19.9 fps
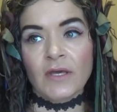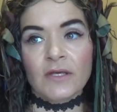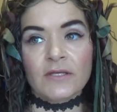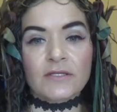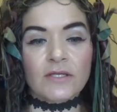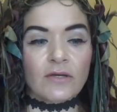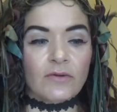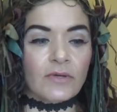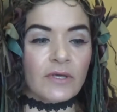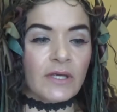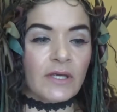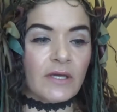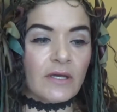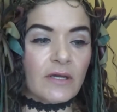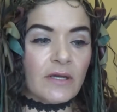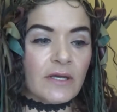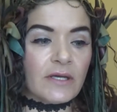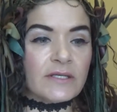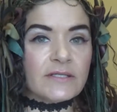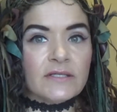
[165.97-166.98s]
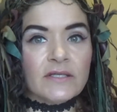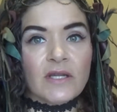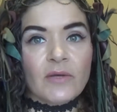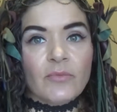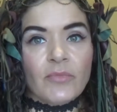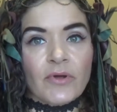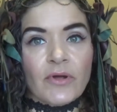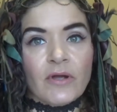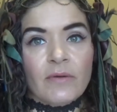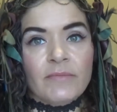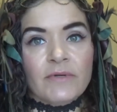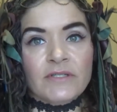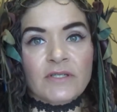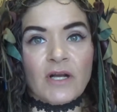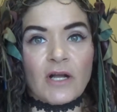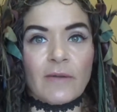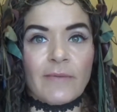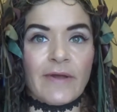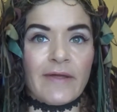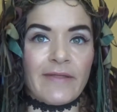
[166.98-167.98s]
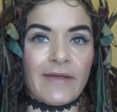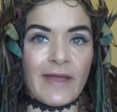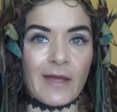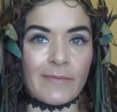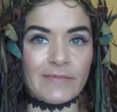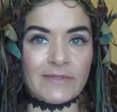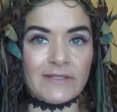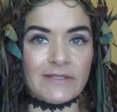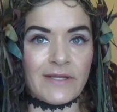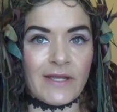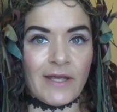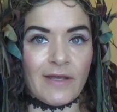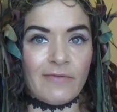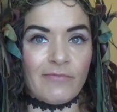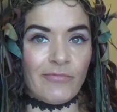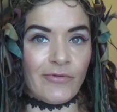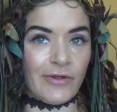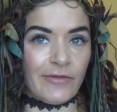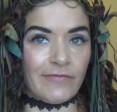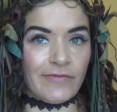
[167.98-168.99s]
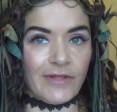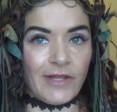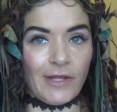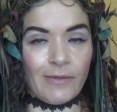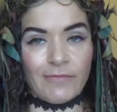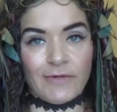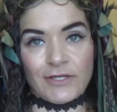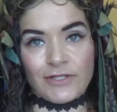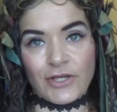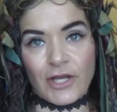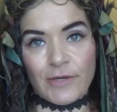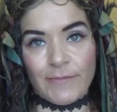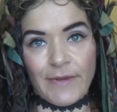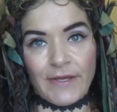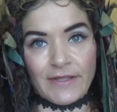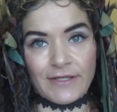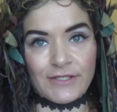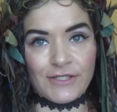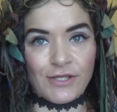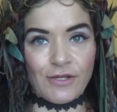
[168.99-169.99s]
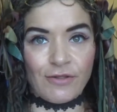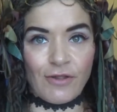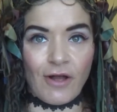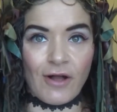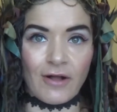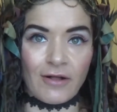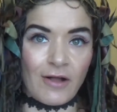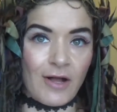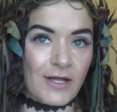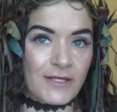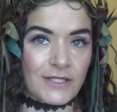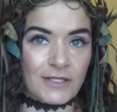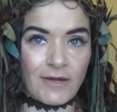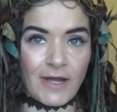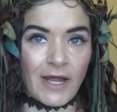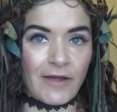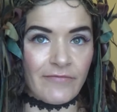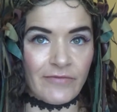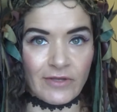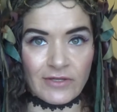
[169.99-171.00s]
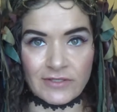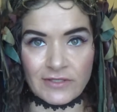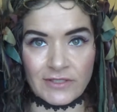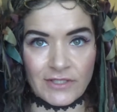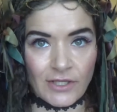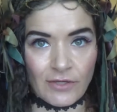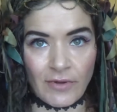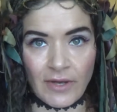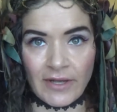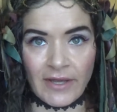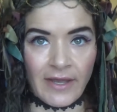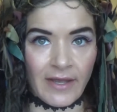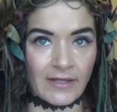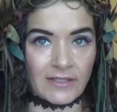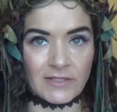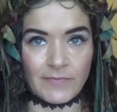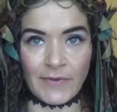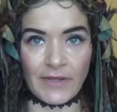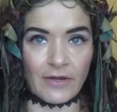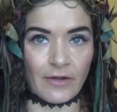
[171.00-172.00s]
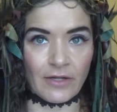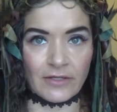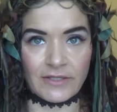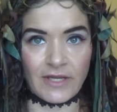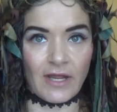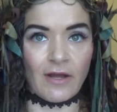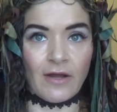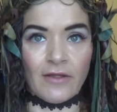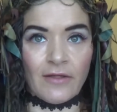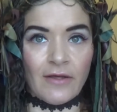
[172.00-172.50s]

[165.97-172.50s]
So here is a number I'm going to talk about that happened today briefly. I'm not trying to make this too long. Also, I have things to do. I can't spend all day